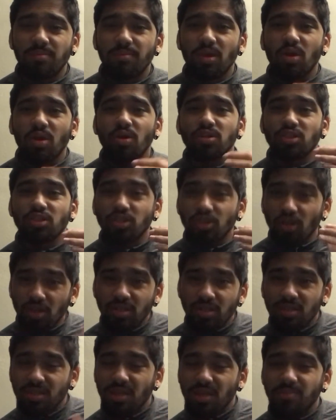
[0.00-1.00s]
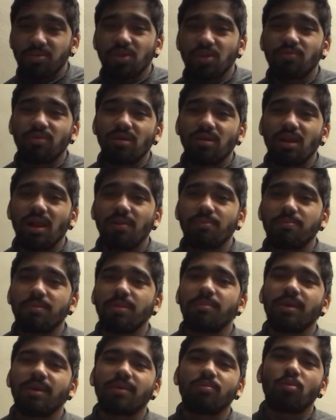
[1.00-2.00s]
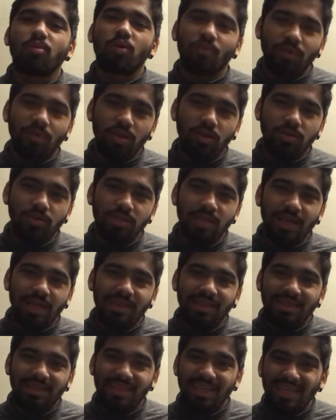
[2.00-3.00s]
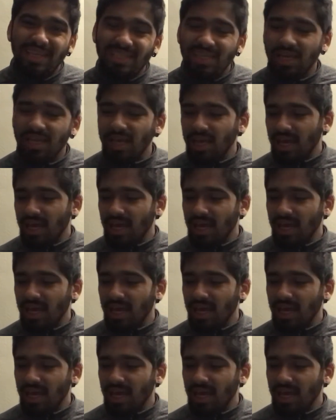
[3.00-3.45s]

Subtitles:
because your subscription will help me make more videos like these,